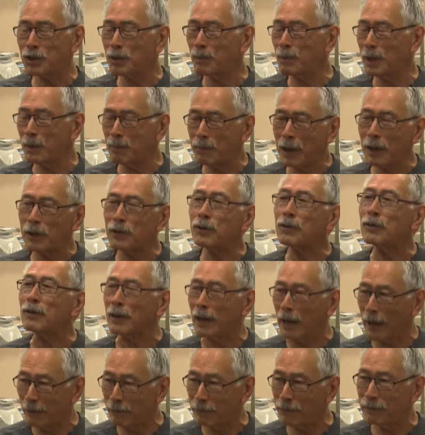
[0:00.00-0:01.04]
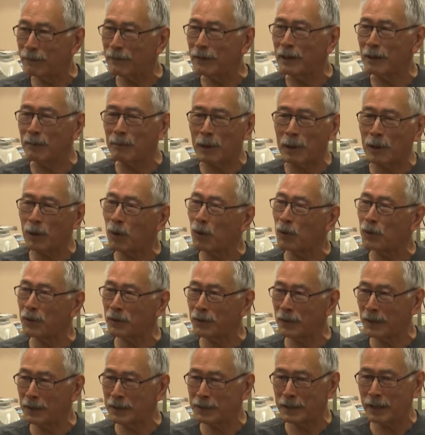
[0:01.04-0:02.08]
should be about your life, about all the
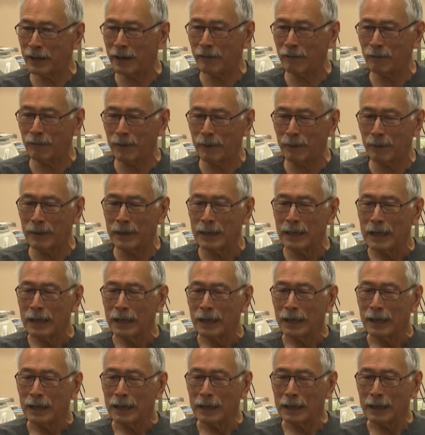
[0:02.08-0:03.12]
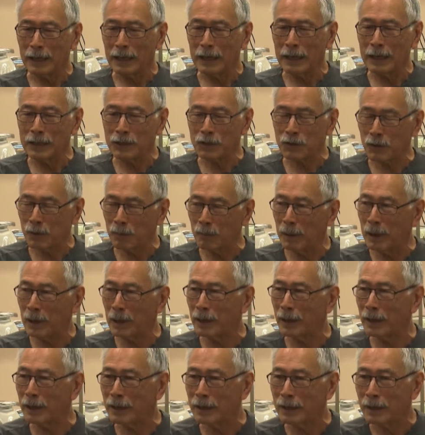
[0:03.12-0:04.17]
things that have been
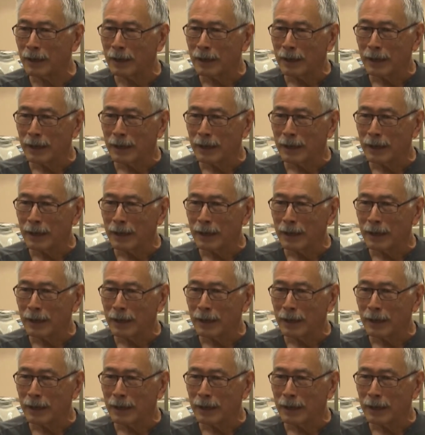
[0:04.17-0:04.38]
instrumental in